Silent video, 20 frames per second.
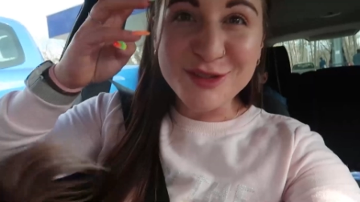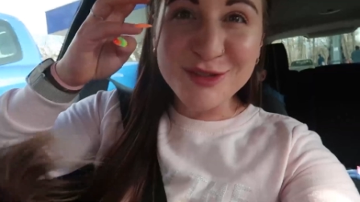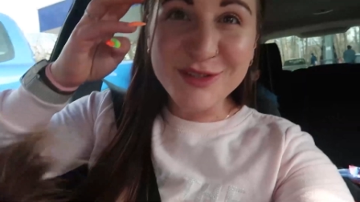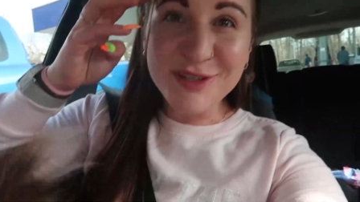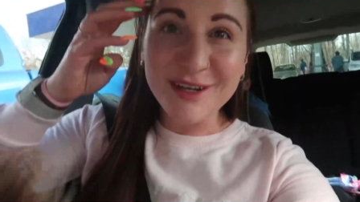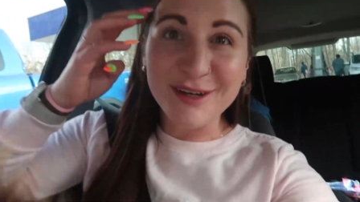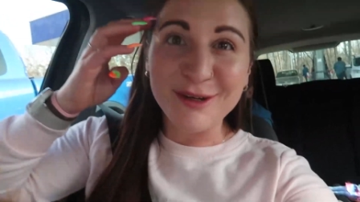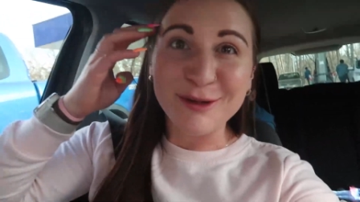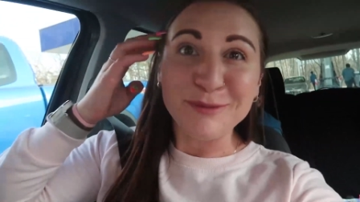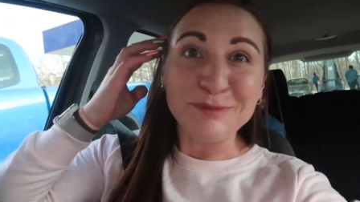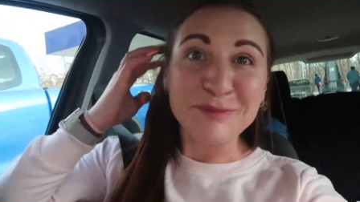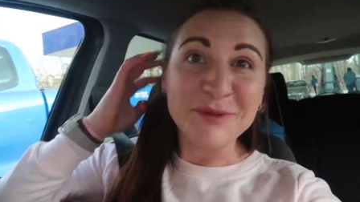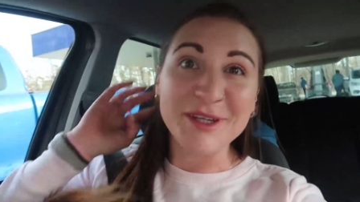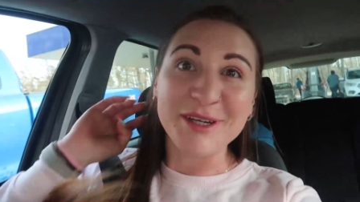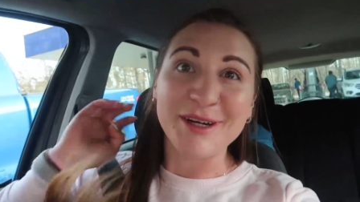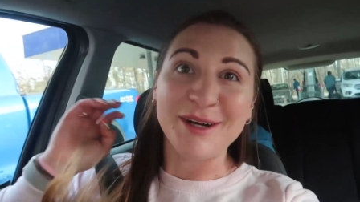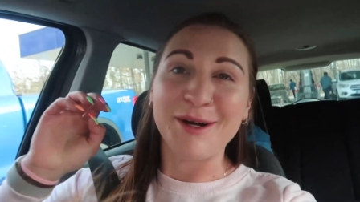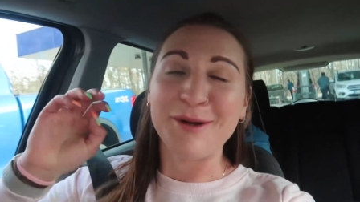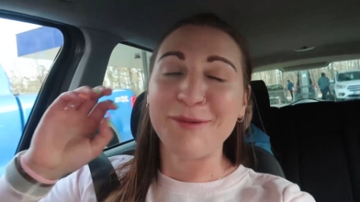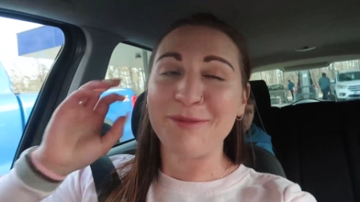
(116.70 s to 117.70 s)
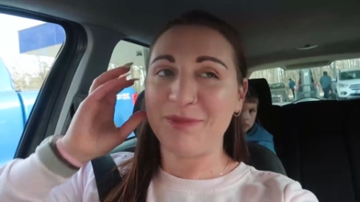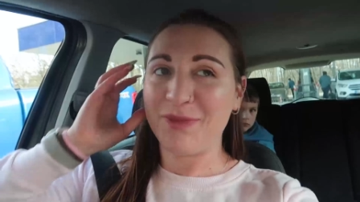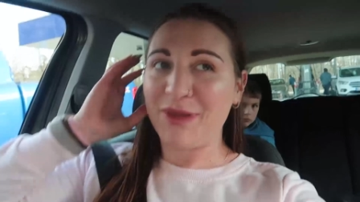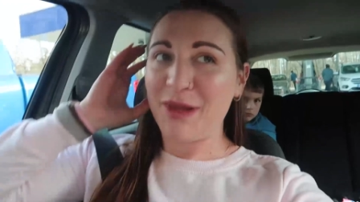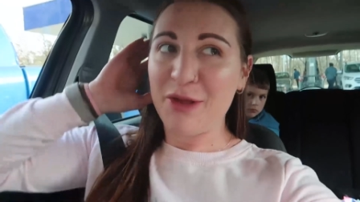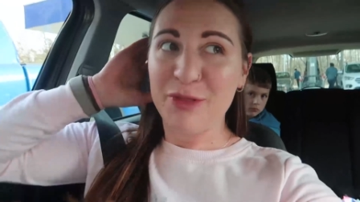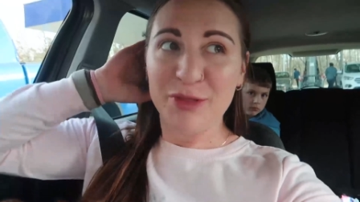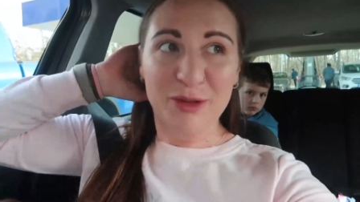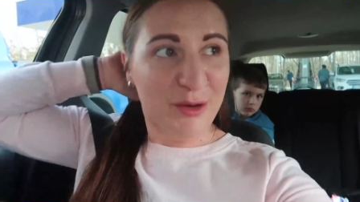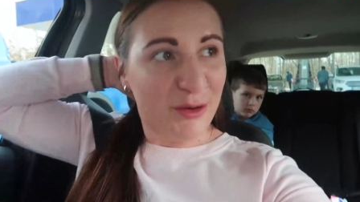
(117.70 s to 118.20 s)
So, y'all,
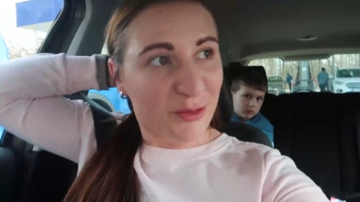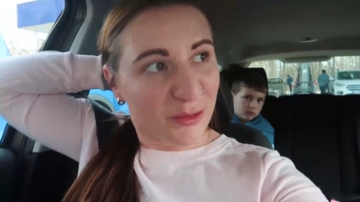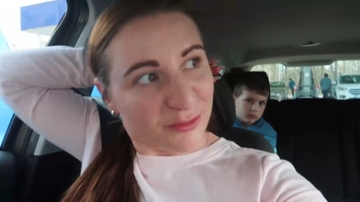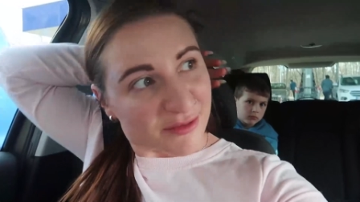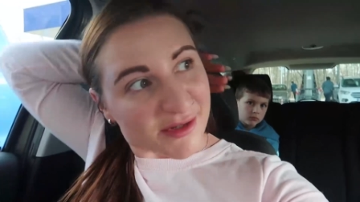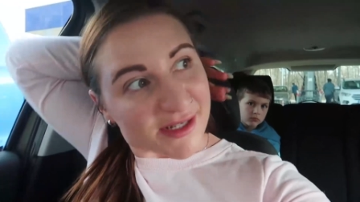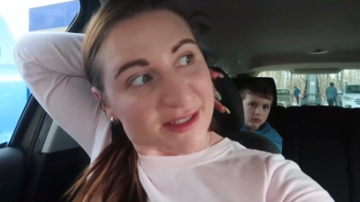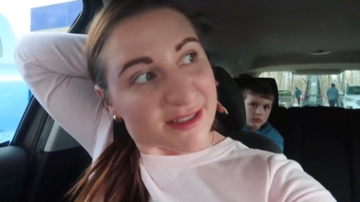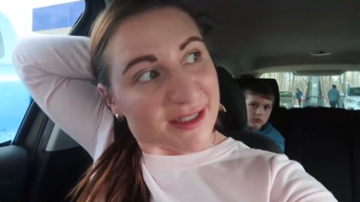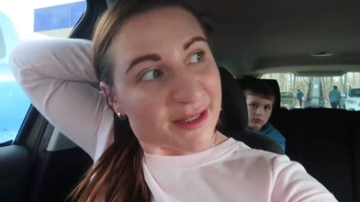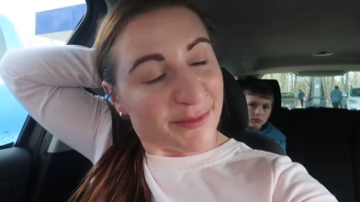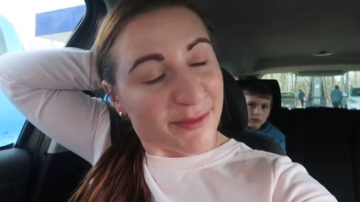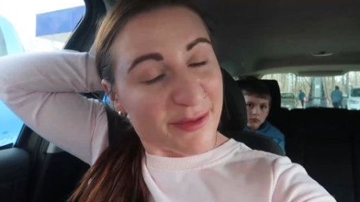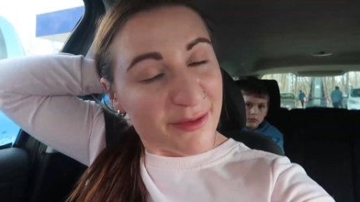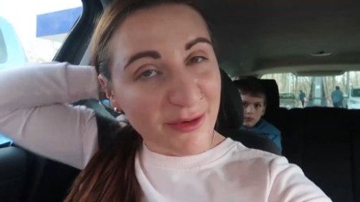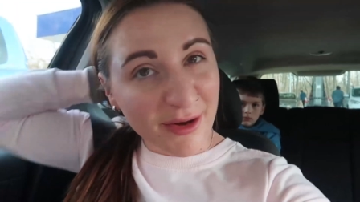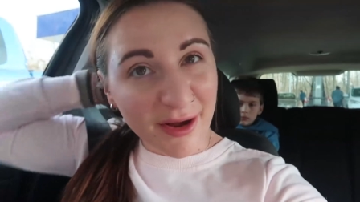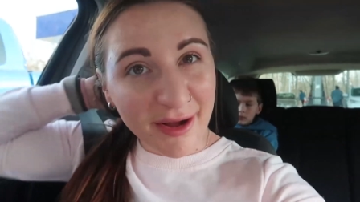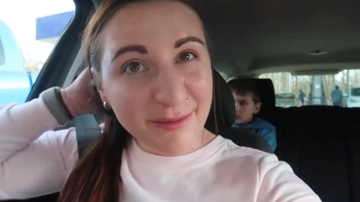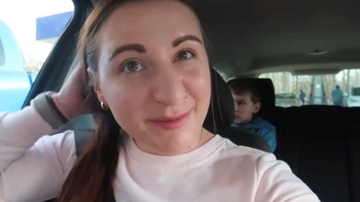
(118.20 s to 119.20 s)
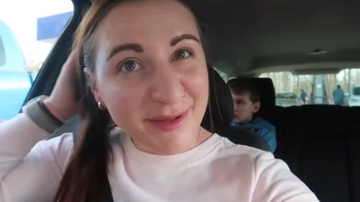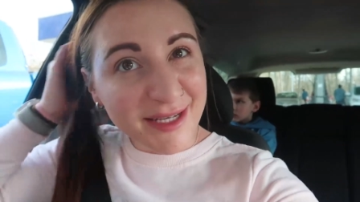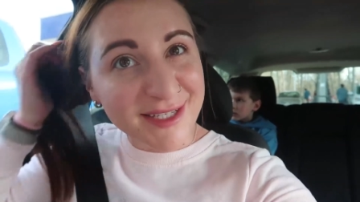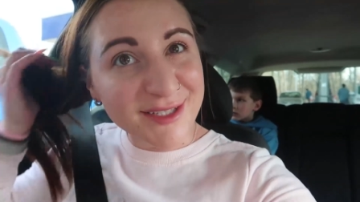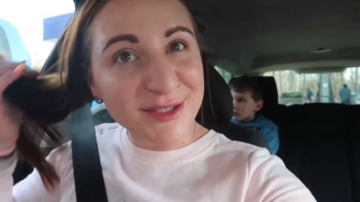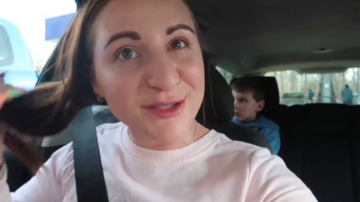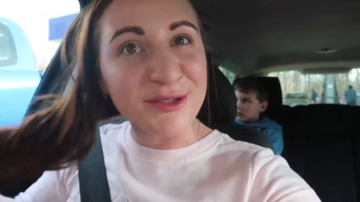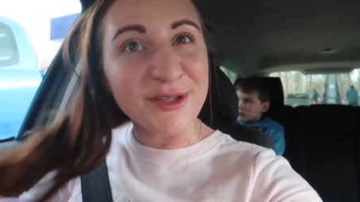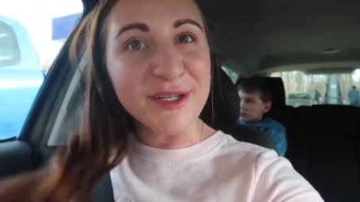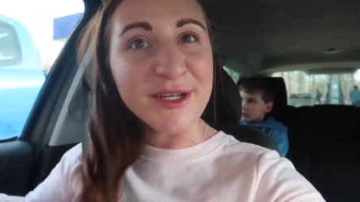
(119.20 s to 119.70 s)
the whole reason we were on
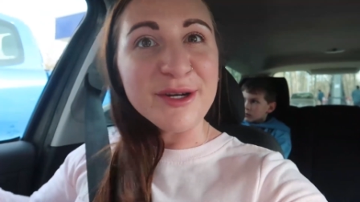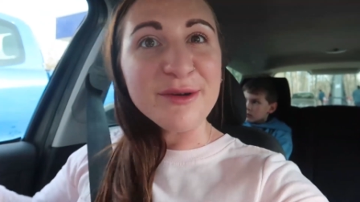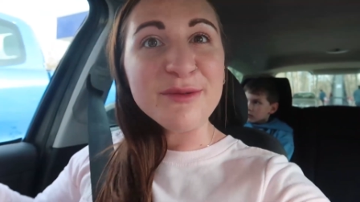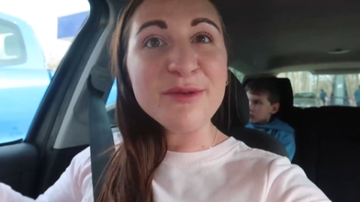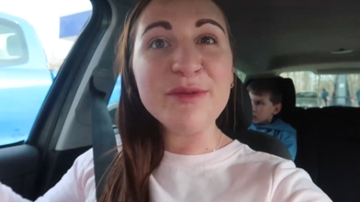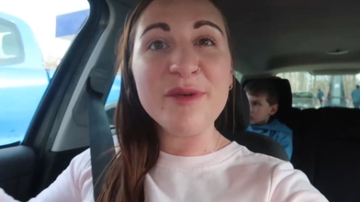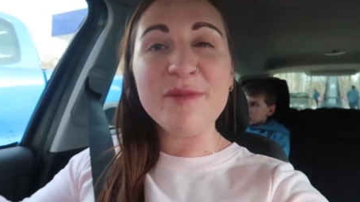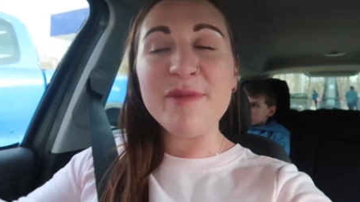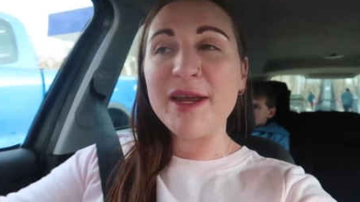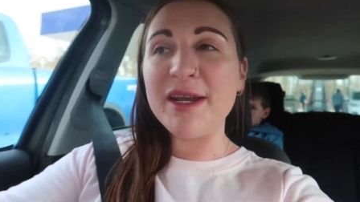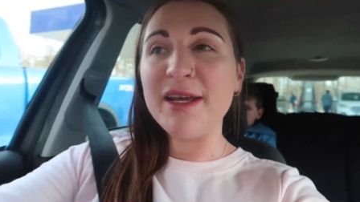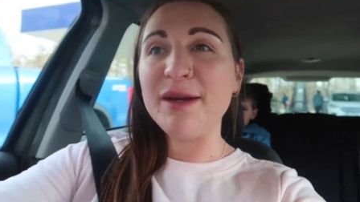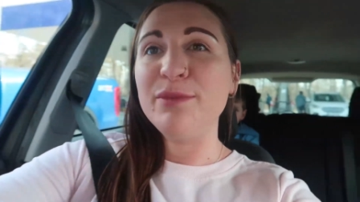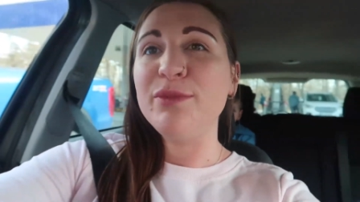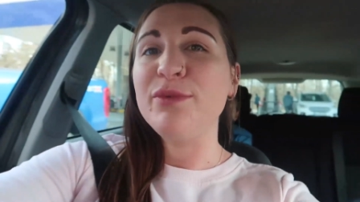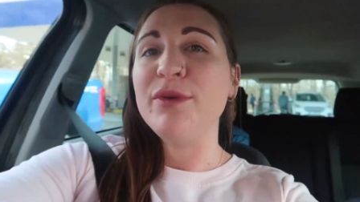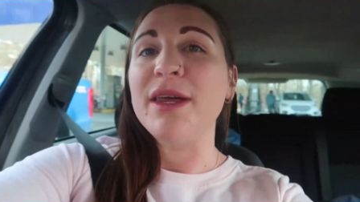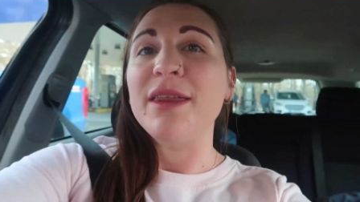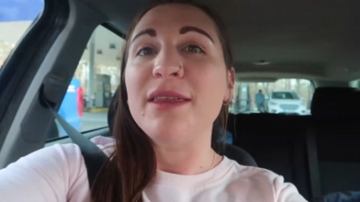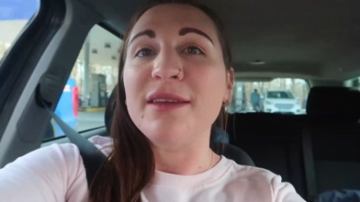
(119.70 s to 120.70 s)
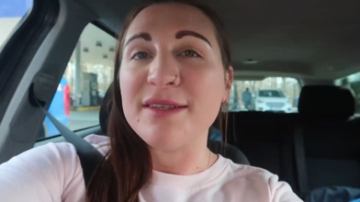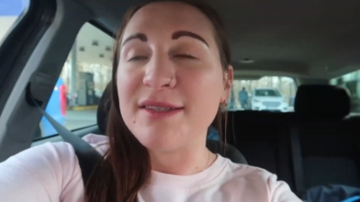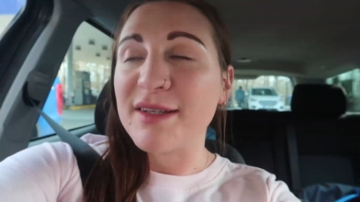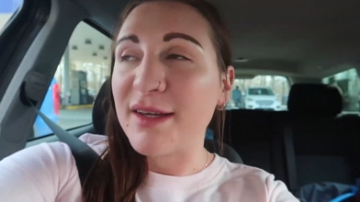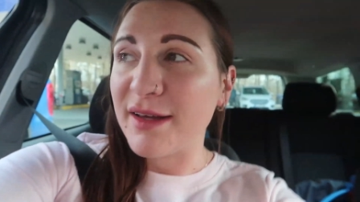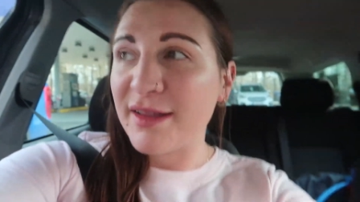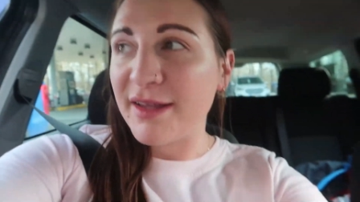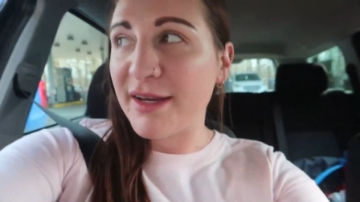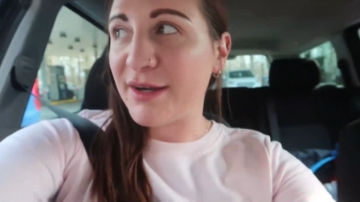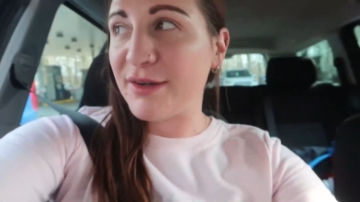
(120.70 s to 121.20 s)
base earlier when we met up with the
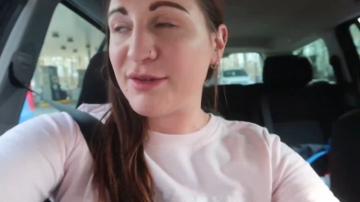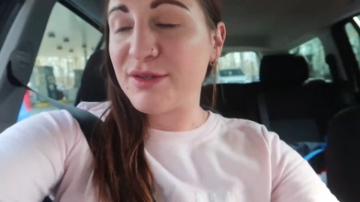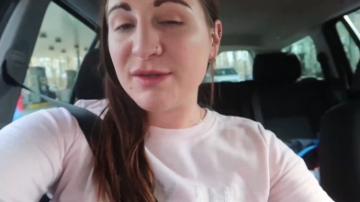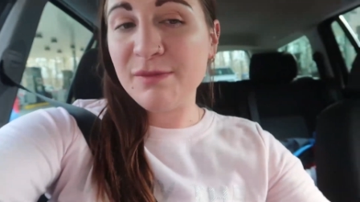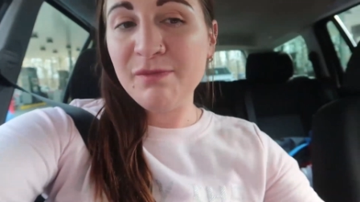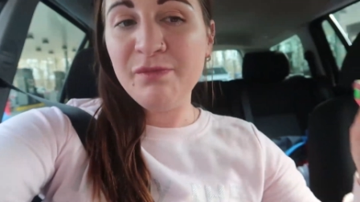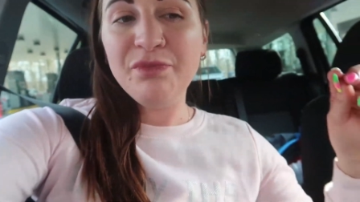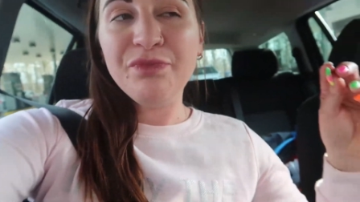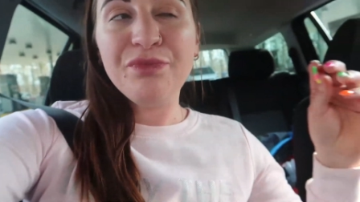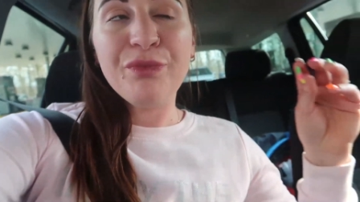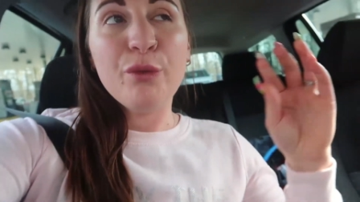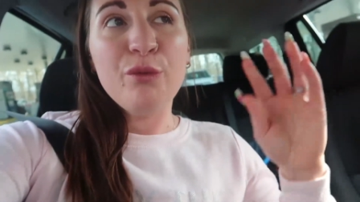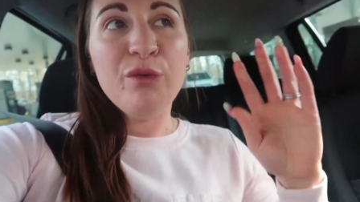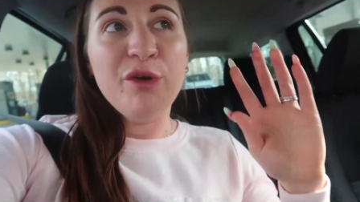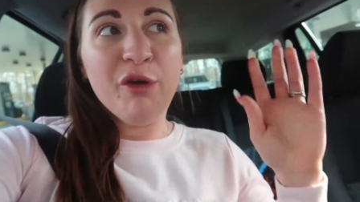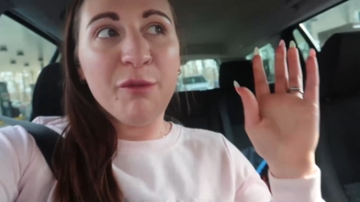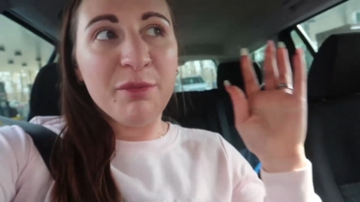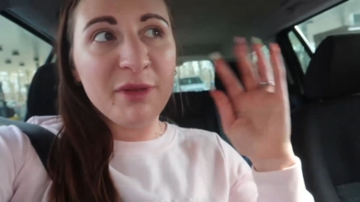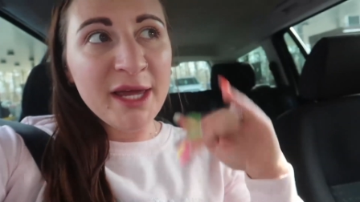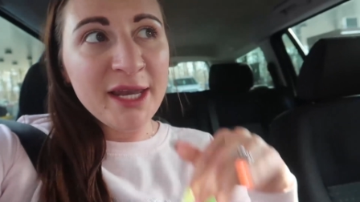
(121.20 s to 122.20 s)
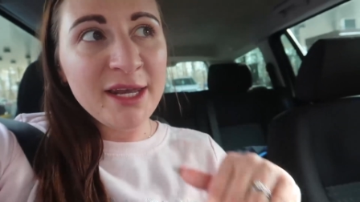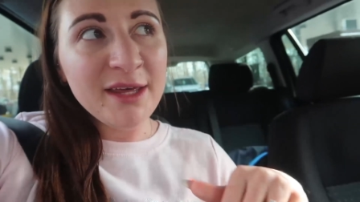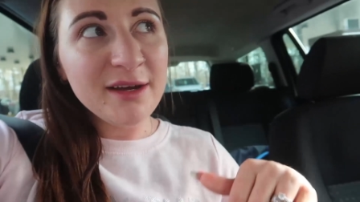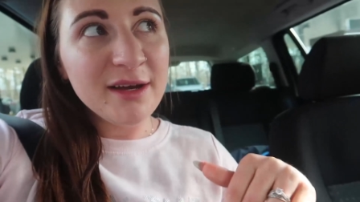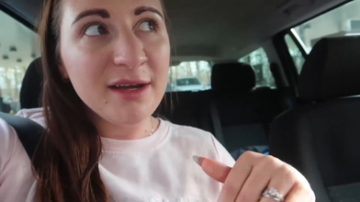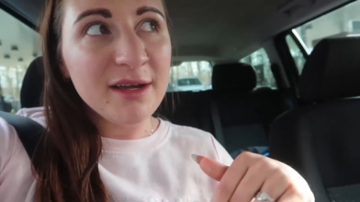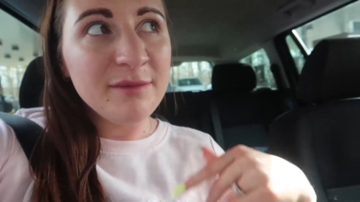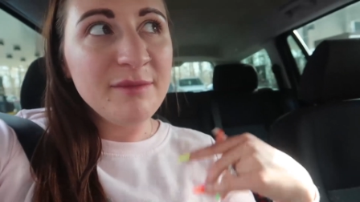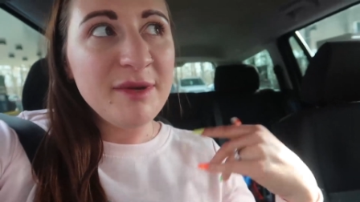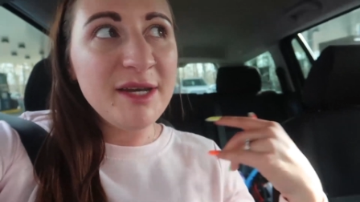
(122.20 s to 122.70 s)
Sinclairs, we were planning
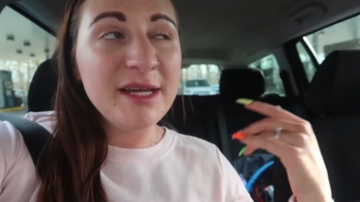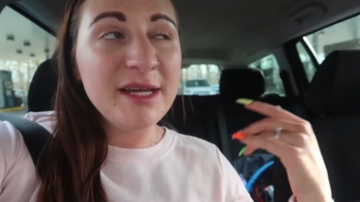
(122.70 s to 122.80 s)
on